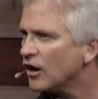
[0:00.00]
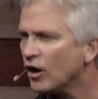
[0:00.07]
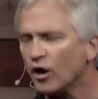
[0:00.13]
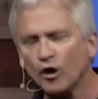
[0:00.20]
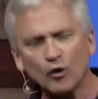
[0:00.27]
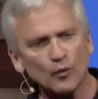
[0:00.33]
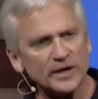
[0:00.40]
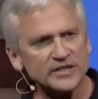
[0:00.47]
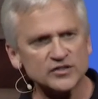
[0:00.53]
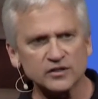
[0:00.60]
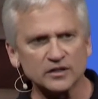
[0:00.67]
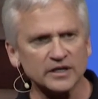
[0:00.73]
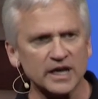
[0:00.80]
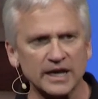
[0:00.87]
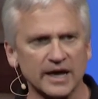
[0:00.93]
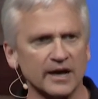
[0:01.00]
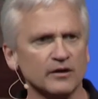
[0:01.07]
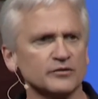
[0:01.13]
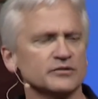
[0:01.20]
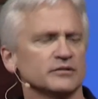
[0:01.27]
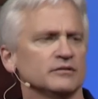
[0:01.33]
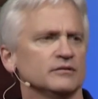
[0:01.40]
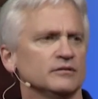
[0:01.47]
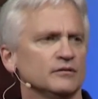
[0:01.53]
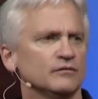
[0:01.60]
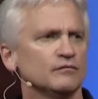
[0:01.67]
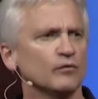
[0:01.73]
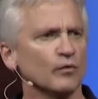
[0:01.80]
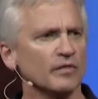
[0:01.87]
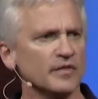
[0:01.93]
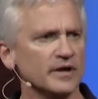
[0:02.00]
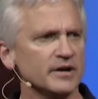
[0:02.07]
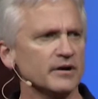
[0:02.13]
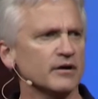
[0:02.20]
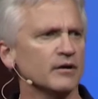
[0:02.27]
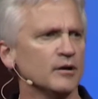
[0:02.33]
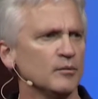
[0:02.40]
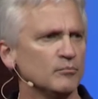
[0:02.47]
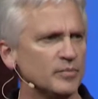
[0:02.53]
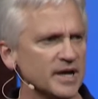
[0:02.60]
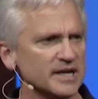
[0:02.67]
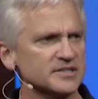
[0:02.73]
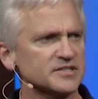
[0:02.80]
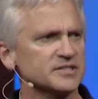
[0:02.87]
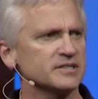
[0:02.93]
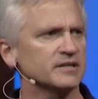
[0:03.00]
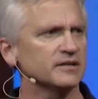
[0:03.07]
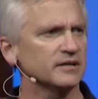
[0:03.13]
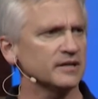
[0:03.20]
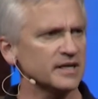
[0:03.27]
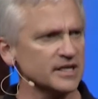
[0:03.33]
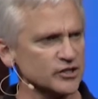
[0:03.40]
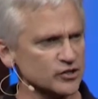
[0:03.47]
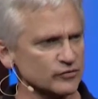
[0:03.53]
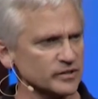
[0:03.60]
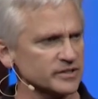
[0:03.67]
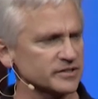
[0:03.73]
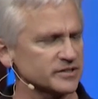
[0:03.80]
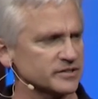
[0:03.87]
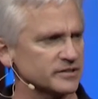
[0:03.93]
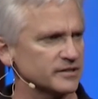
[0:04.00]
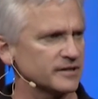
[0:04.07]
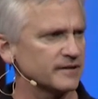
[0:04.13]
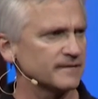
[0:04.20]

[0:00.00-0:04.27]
always looking out for their best interests